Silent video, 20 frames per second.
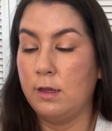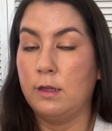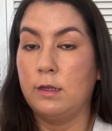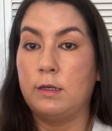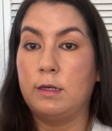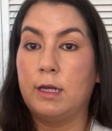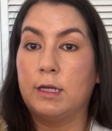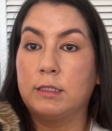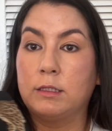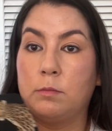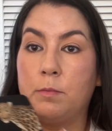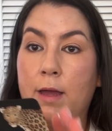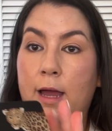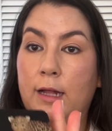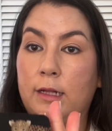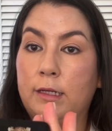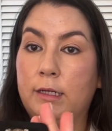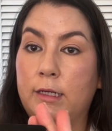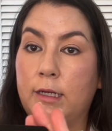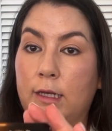next
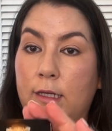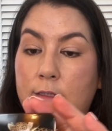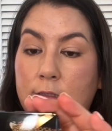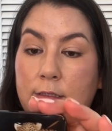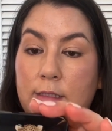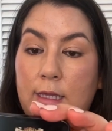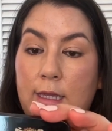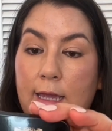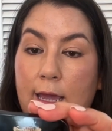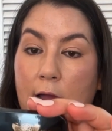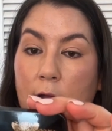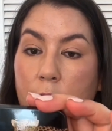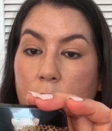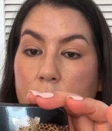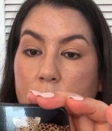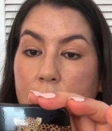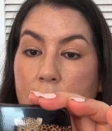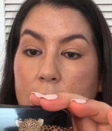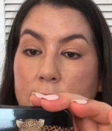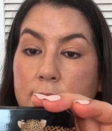palette is the
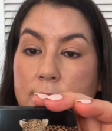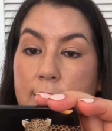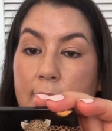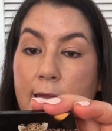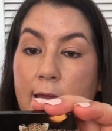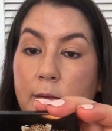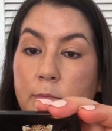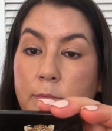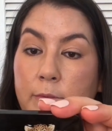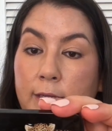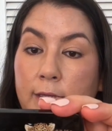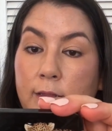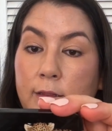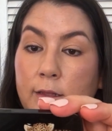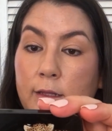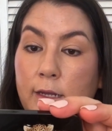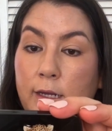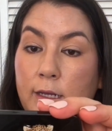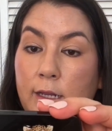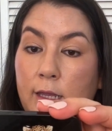Hourglass Ambient
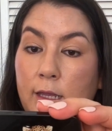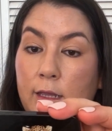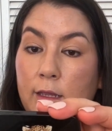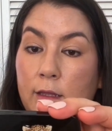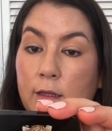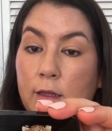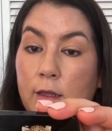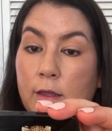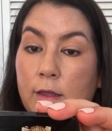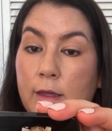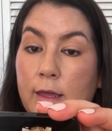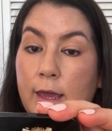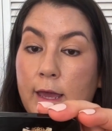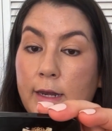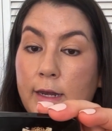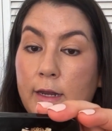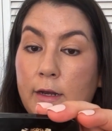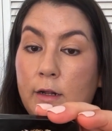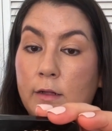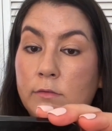Lighting
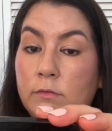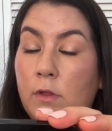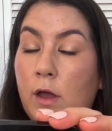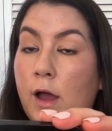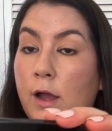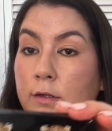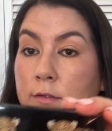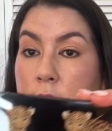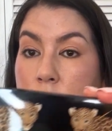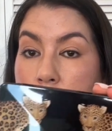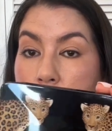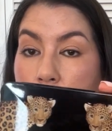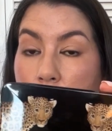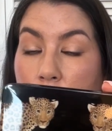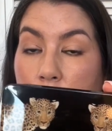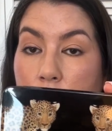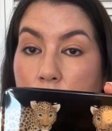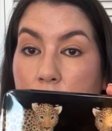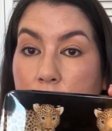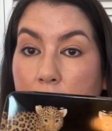Edit Unlocked
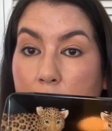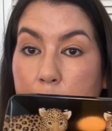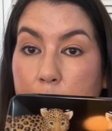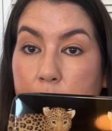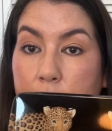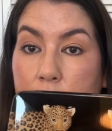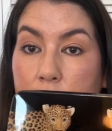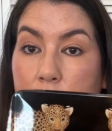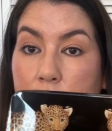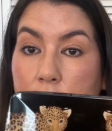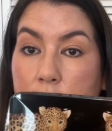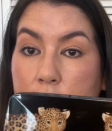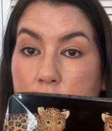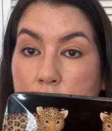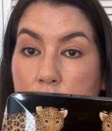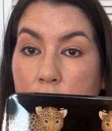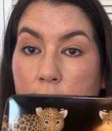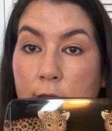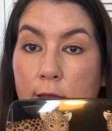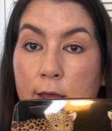in Leopard.
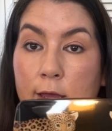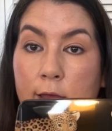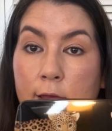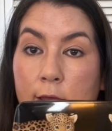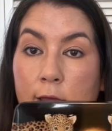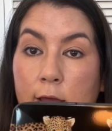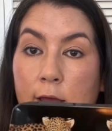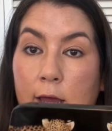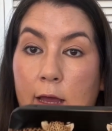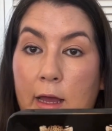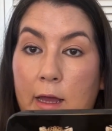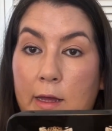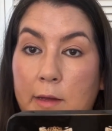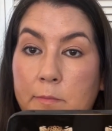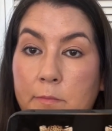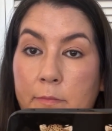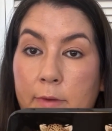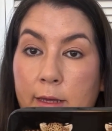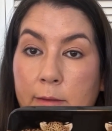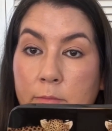
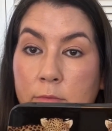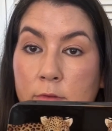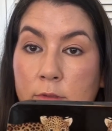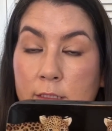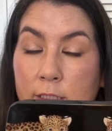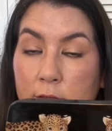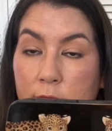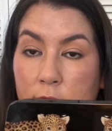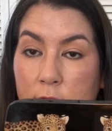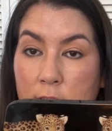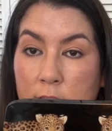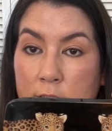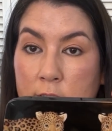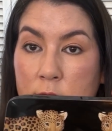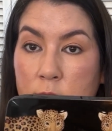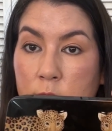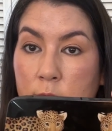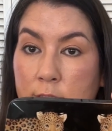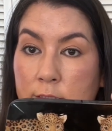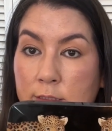I believe this
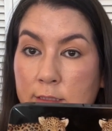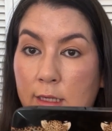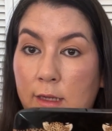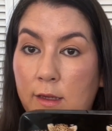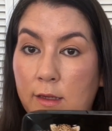was